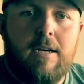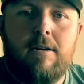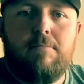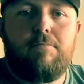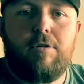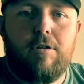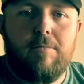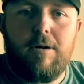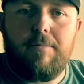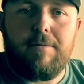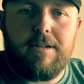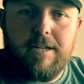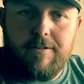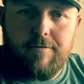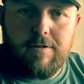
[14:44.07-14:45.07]
put them up in
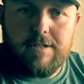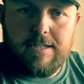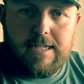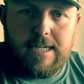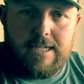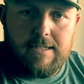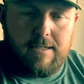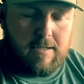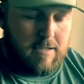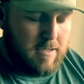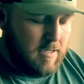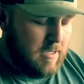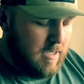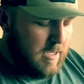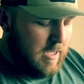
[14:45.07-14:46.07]
different sets,
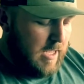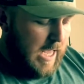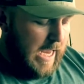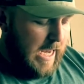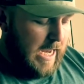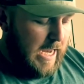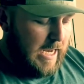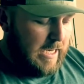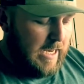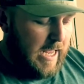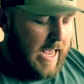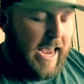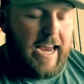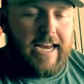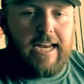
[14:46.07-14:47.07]
and
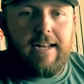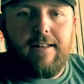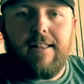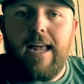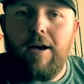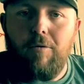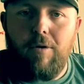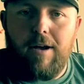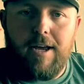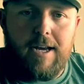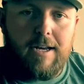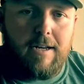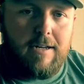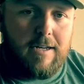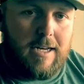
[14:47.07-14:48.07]
hang it that way,
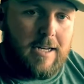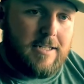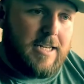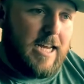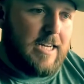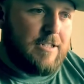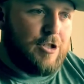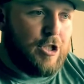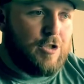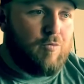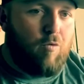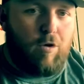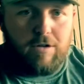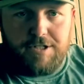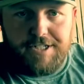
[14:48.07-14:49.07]
and take just
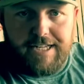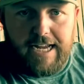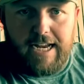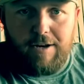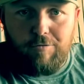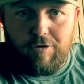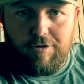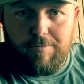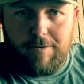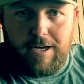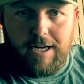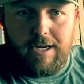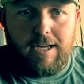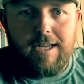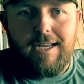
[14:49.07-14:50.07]
one stand with
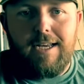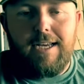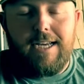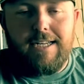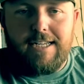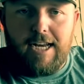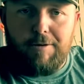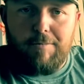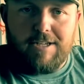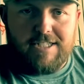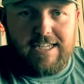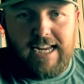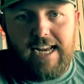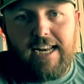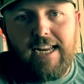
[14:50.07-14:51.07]
me, and take my
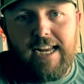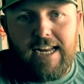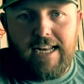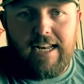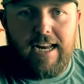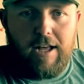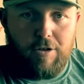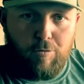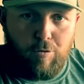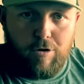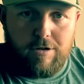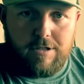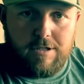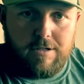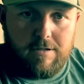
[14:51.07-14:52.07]
stand in and out of the
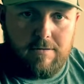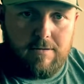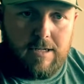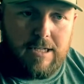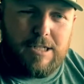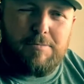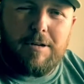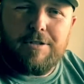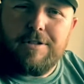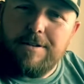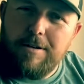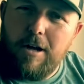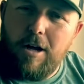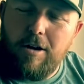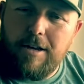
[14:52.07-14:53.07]
woods. Especially
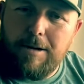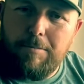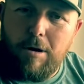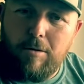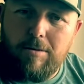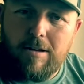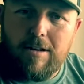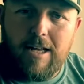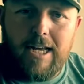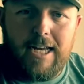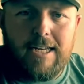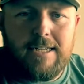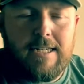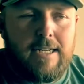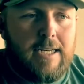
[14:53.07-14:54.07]
hunting public
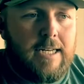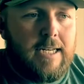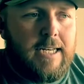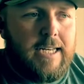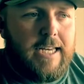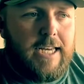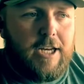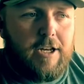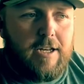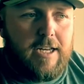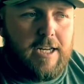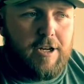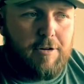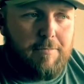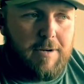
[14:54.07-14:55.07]
land, it
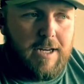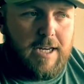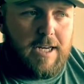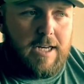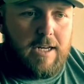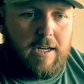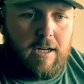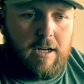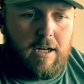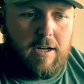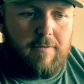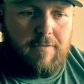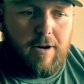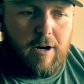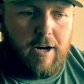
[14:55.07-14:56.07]
could be
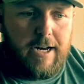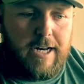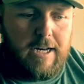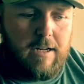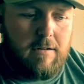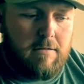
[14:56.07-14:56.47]
very